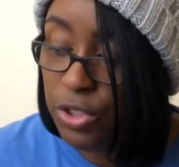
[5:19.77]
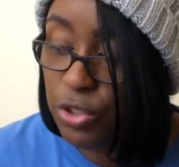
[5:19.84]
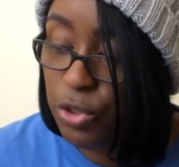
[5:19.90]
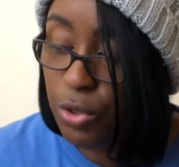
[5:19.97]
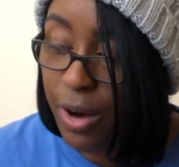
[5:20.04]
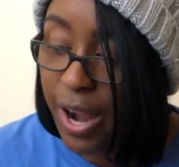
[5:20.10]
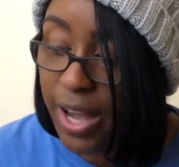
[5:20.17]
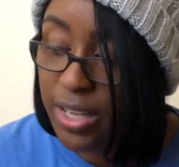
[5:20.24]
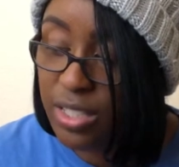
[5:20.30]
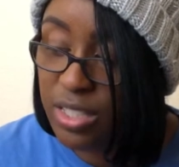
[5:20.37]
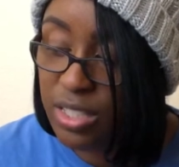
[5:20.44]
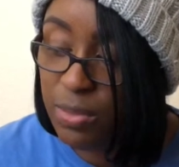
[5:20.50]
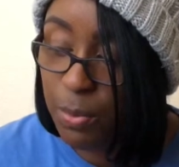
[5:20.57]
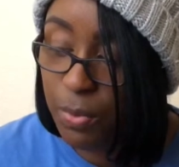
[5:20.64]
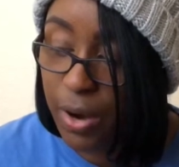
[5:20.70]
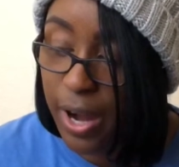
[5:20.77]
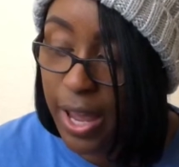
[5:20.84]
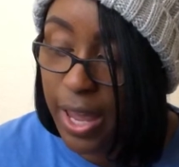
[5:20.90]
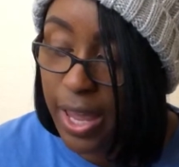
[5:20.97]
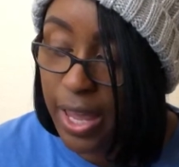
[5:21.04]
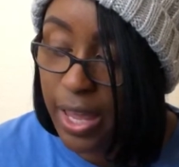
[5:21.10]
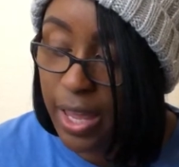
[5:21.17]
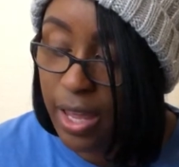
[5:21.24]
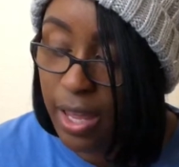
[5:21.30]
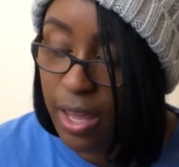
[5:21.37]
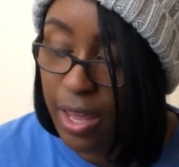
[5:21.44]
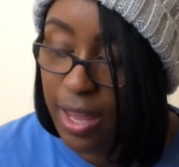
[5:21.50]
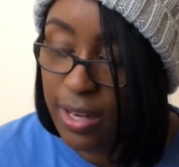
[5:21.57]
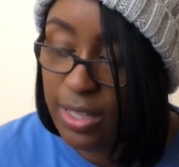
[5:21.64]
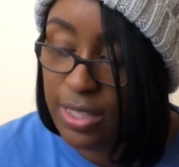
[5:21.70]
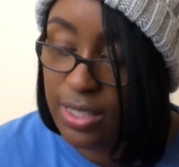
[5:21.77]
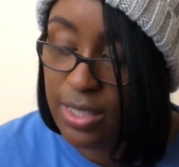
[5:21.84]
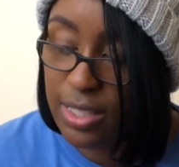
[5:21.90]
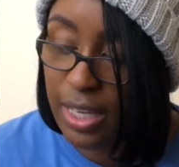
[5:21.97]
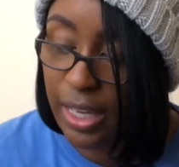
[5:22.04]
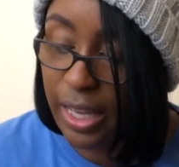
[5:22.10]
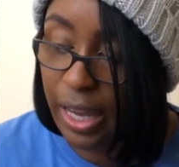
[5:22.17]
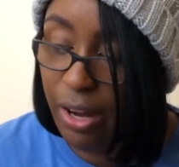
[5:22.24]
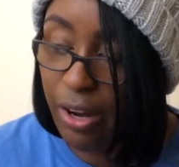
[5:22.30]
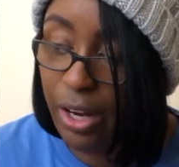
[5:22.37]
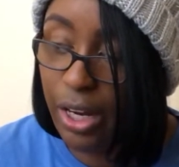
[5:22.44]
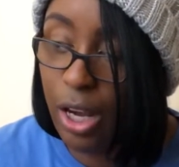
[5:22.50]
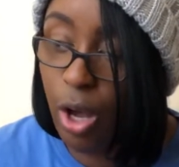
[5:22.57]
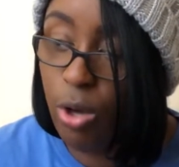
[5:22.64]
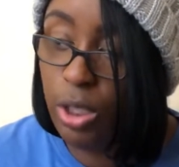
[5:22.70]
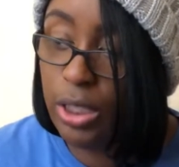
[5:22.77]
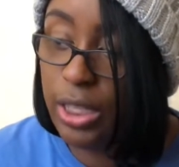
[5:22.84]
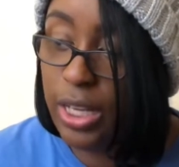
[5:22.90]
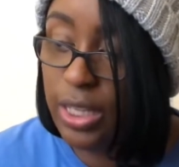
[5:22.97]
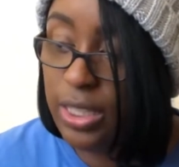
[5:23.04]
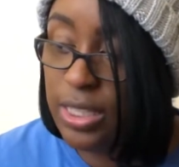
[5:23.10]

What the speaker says: dry spray, and this is in Karen Coconut.